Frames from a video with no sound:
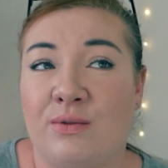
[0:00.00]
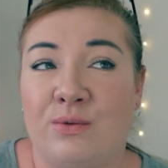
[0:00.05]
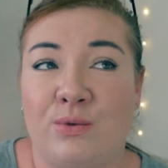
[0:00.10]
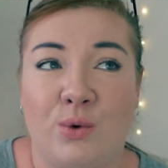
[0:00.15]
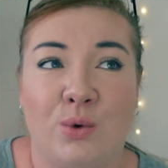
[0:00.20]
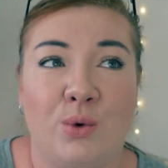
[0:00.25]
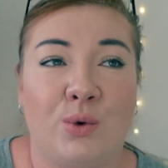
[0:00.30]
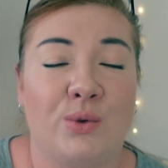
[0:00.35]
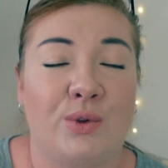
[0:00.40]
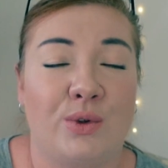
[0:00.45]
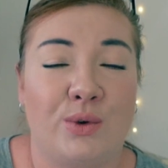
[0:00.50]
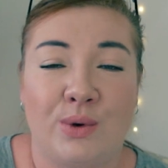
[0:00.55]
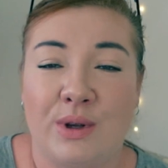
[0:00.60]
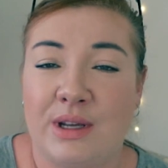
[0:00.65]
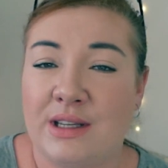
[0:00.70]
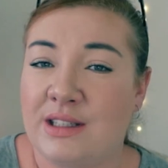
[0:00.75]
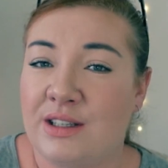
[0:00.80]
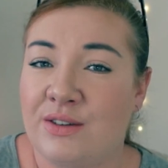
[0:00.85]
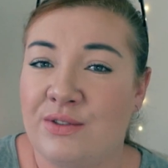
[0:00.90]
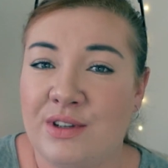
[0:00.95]
for the
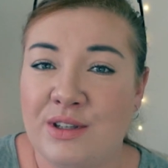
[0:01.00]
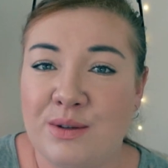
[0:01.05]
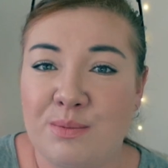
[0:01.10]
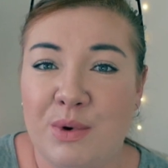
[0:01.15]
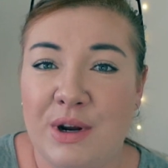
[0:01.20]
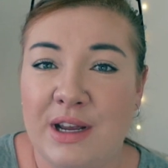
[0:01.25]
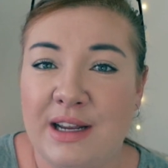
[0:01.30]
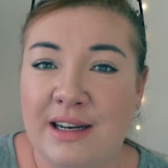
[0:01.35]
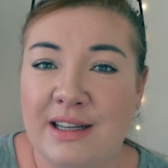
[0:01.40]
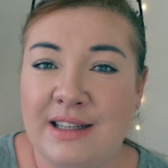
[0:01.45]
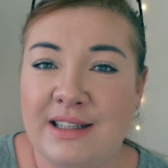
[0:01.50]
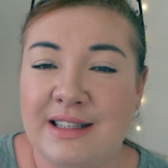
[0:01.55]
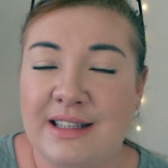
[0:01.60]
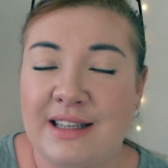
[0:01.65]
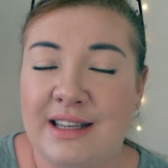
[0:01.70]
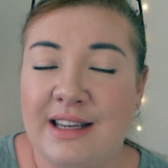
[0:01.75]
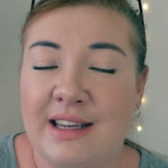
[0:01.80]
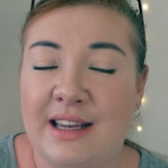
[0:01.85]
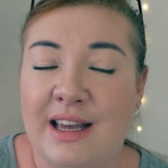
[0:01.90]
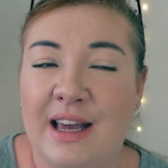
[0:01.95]
rest of this
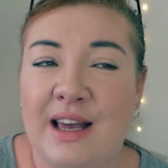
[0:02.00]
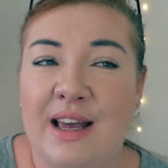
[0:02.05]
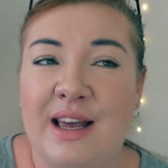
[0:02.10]
pregnancy,